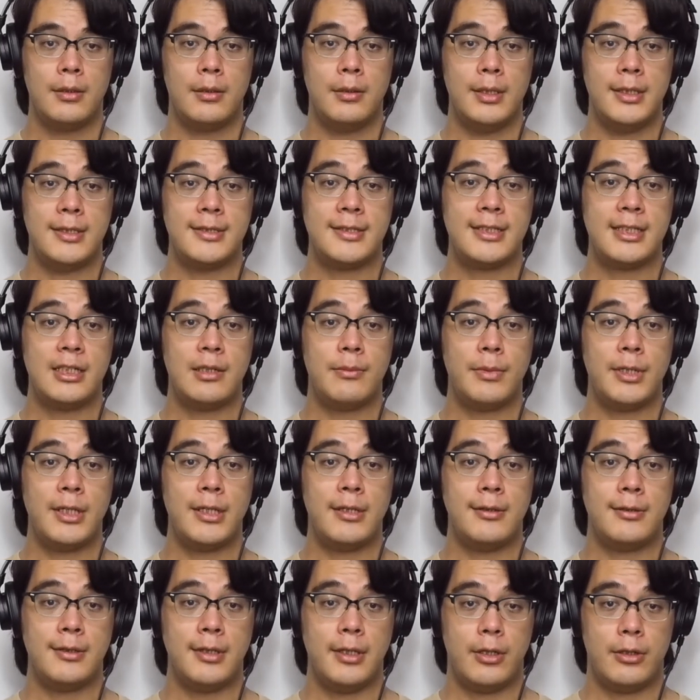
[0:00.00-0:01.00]
In Cinema
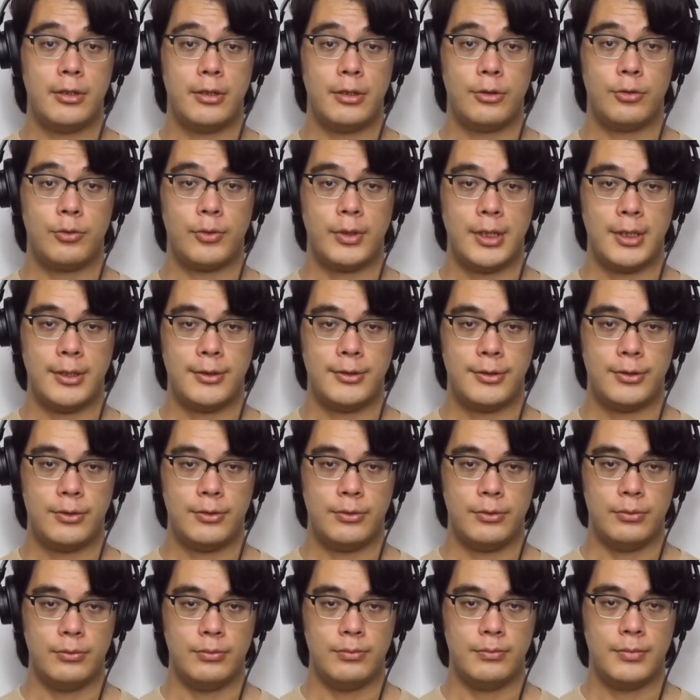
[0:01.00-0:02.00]
and Theater
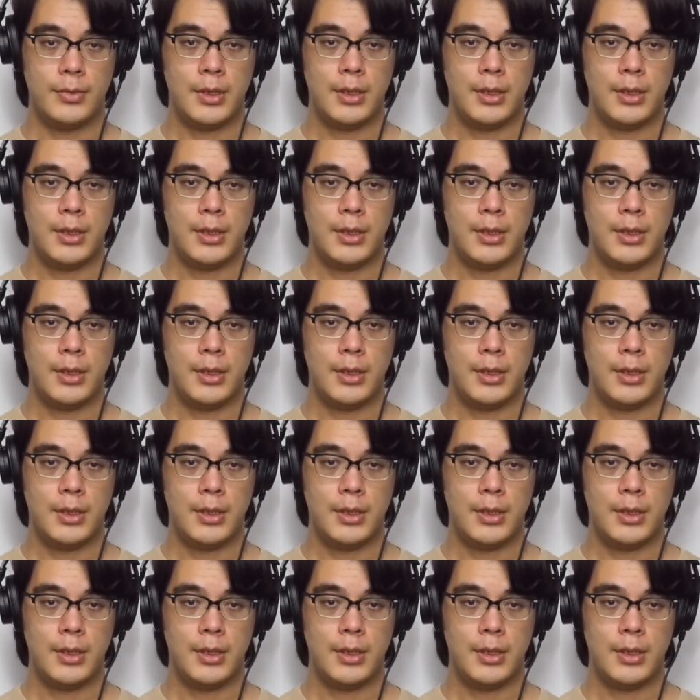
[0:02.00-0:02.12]
22,